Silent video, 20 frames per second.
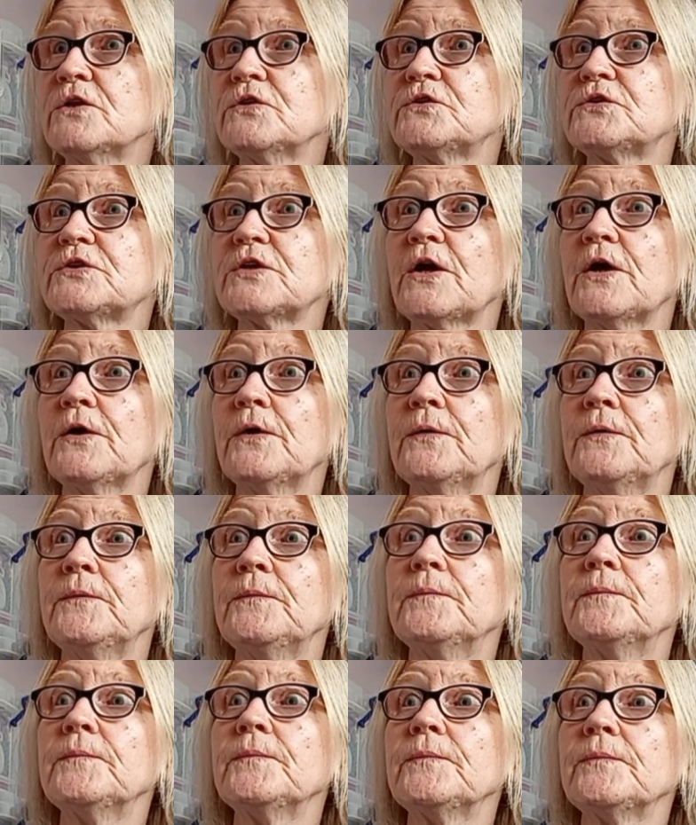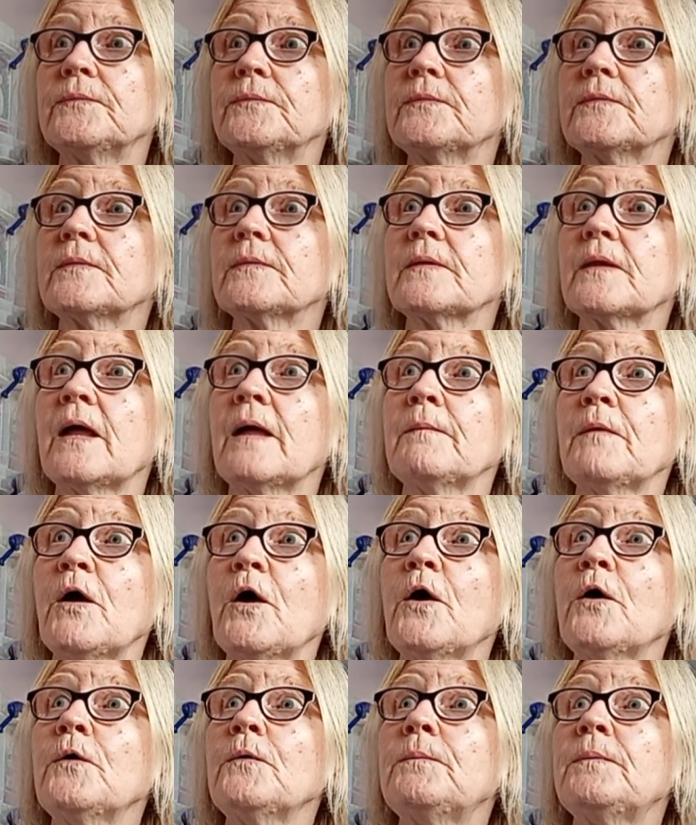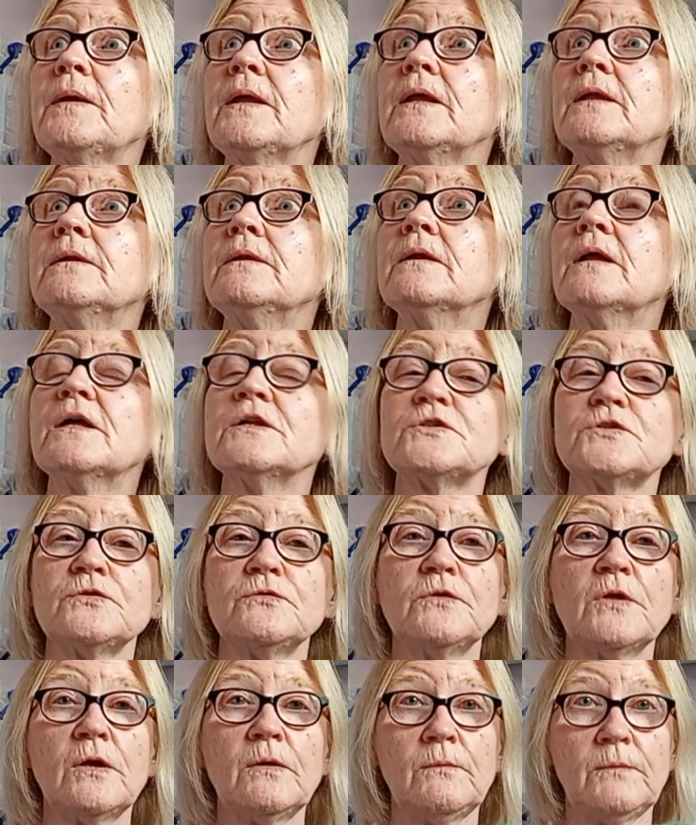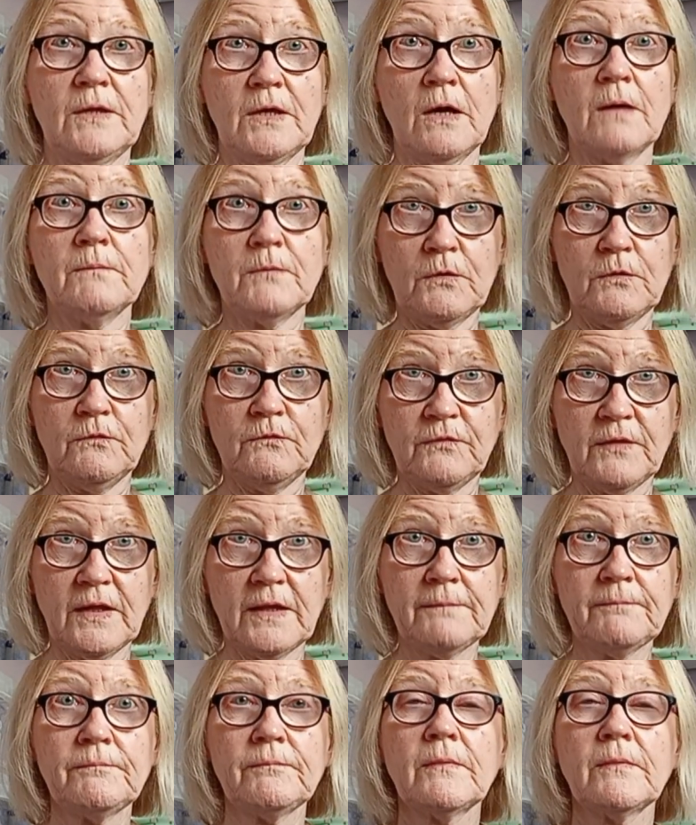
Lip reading: So I'm hoping, as you know, we are moving.